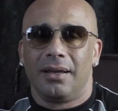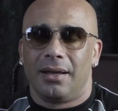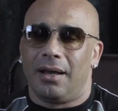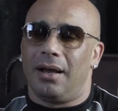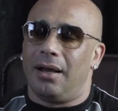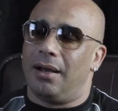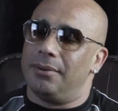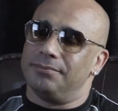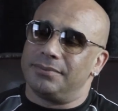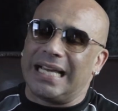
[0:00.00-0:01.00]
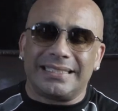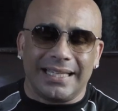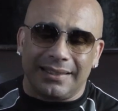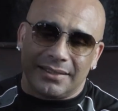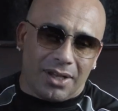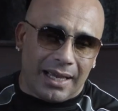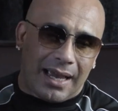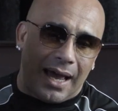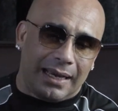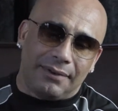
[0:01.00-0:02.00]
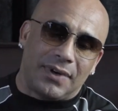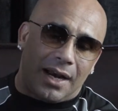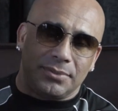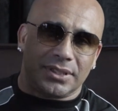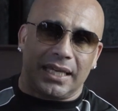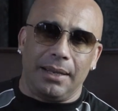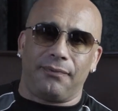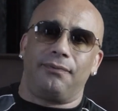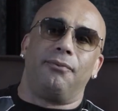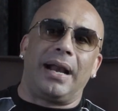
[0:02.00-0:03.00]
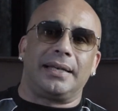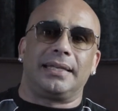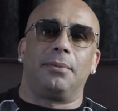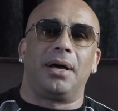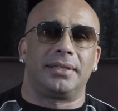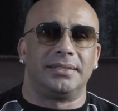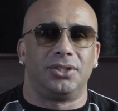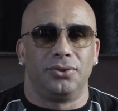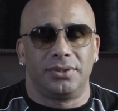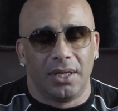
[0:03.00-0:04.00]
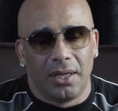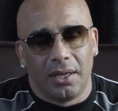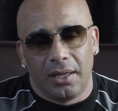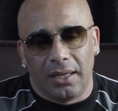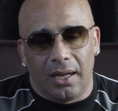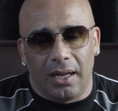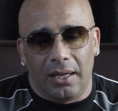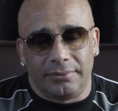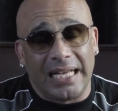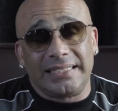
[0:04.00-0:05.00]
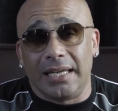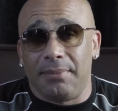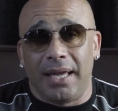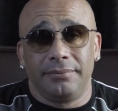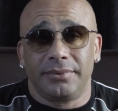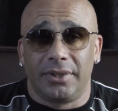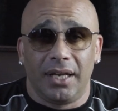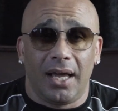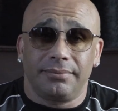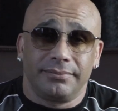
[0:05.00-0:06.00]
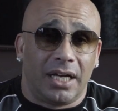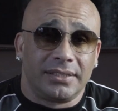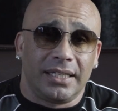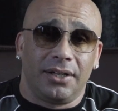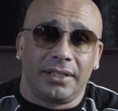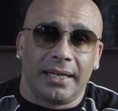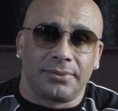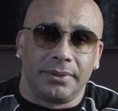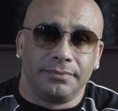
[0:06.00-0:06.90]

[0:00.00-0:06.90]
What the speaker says: That's it. That's all I got. If not, I'm just keep ranting about these dudes. That's it, man. Good luck. I'll see you on the next one.